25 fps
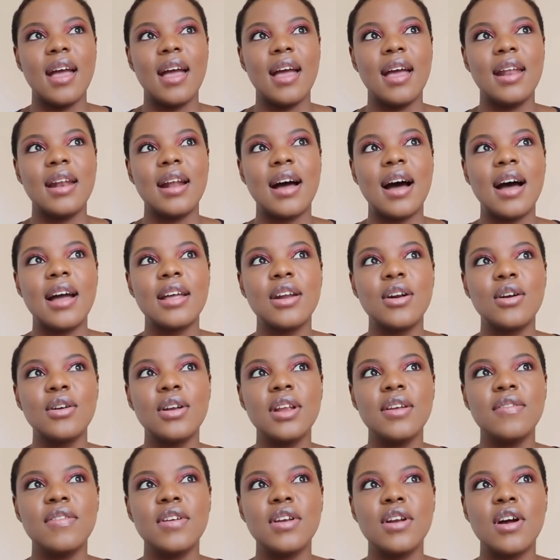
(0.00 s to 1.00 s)
And I
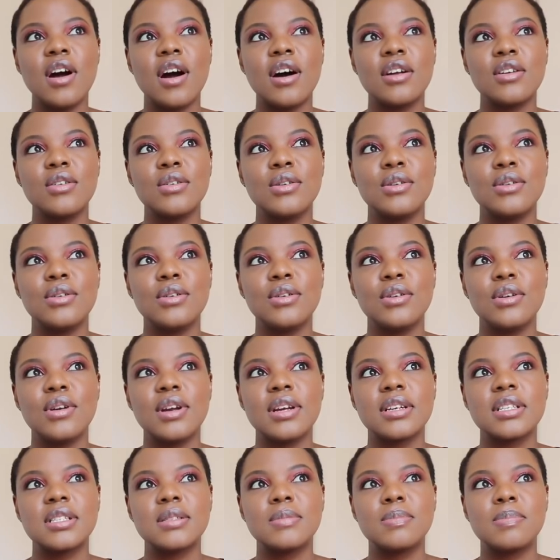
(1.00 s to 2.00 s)
don't even know how to
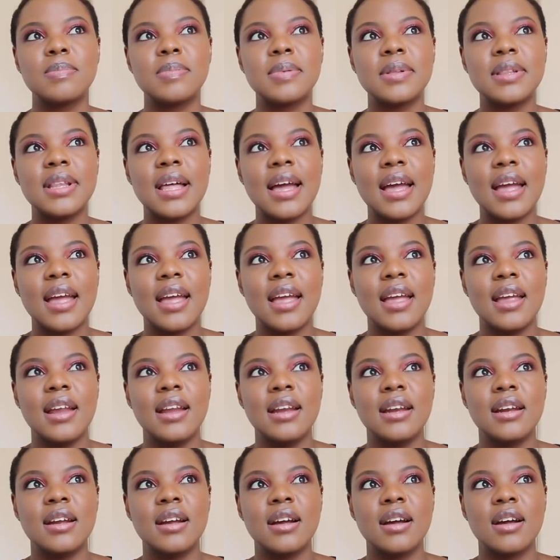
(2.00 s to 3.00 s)

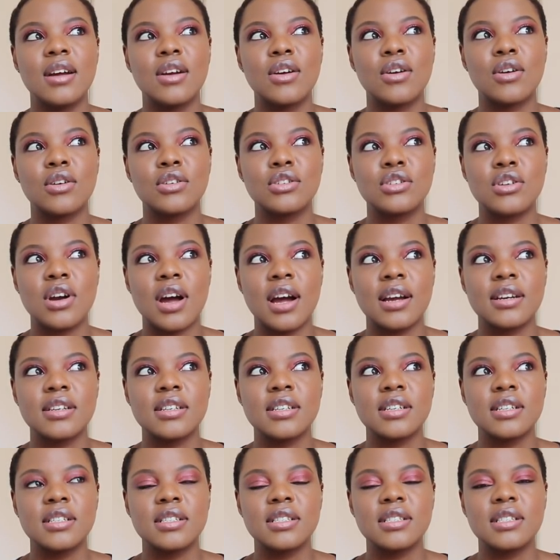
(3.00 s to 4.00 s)
explain
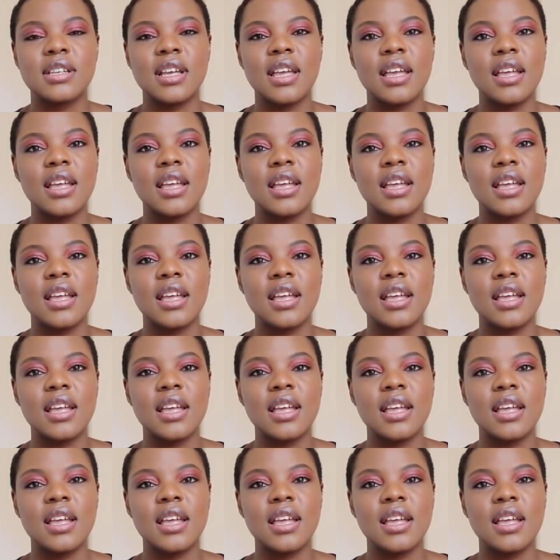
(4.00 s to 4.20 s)
contractions.